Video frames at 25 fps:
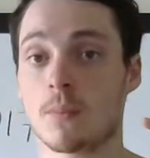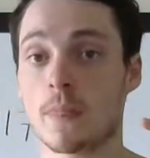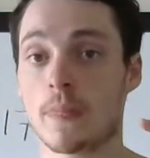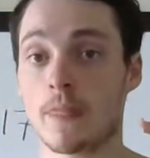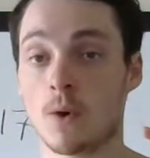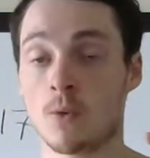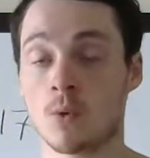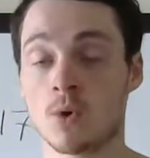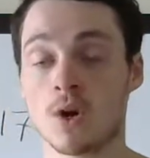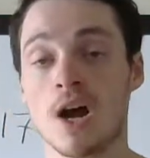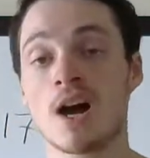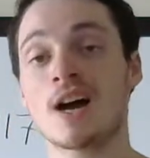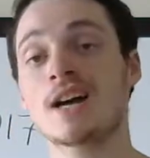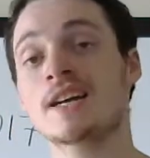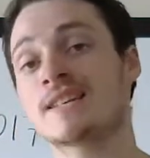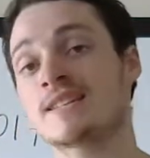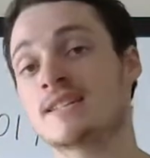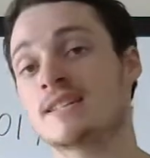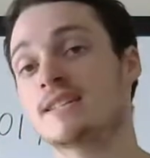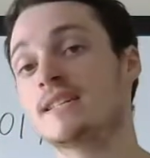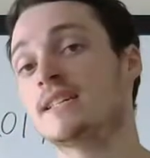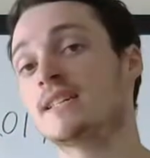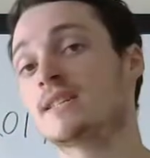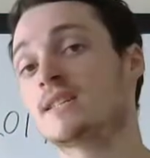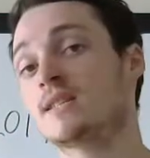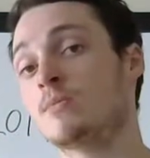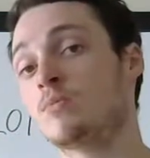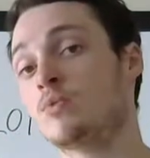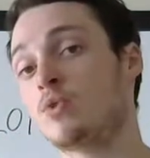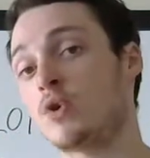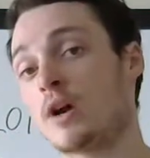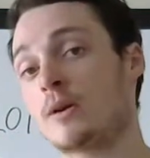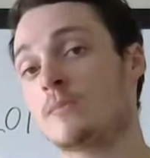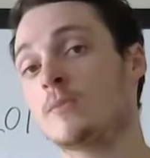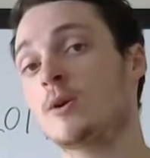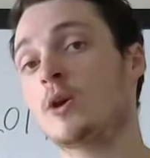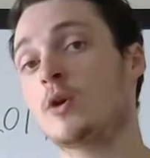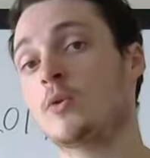what I see as the
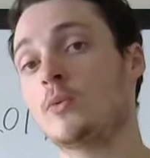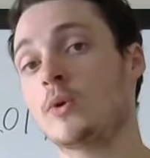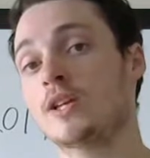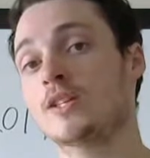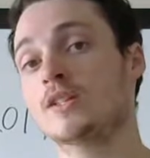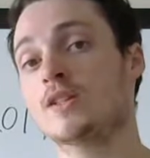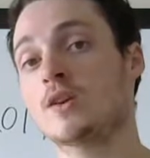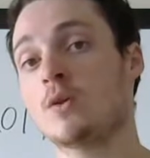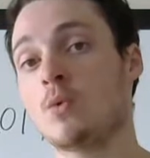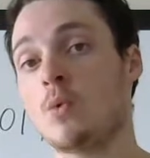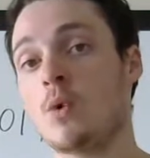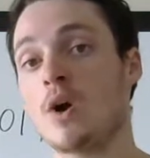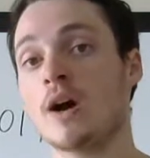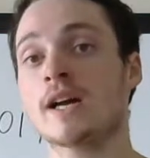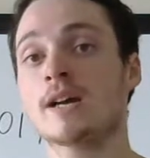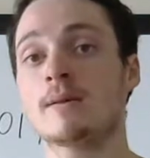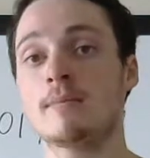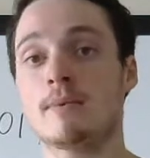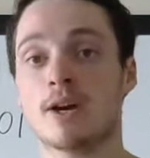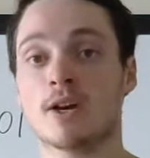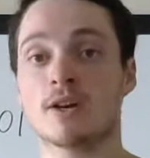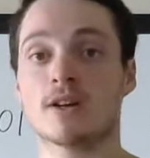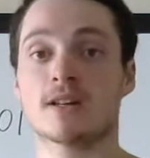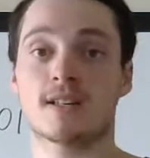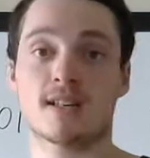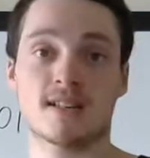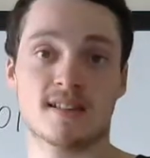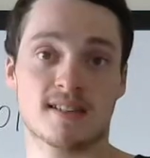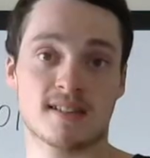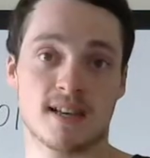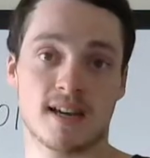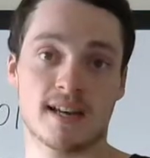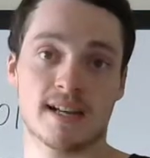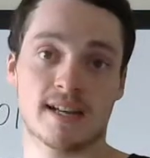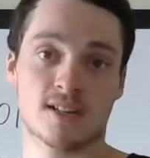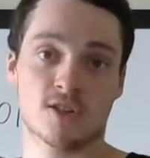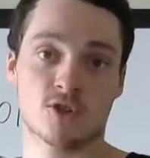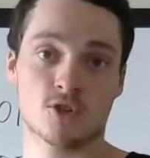primary reason on why America
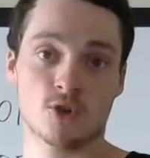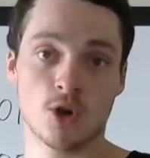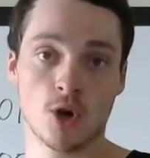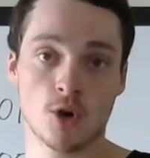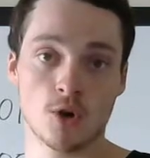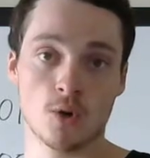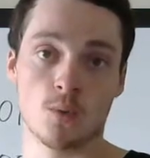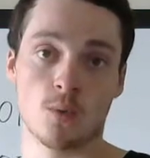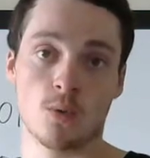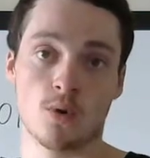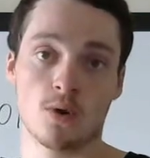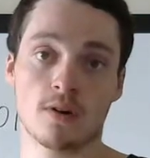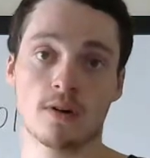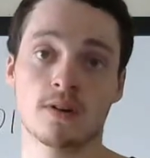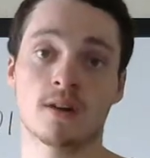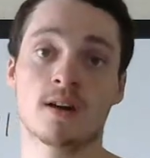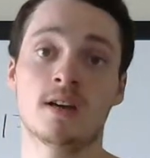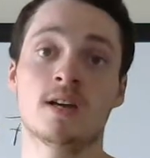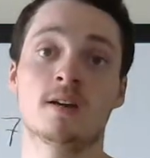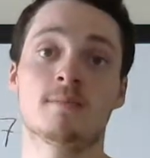decided to go to war.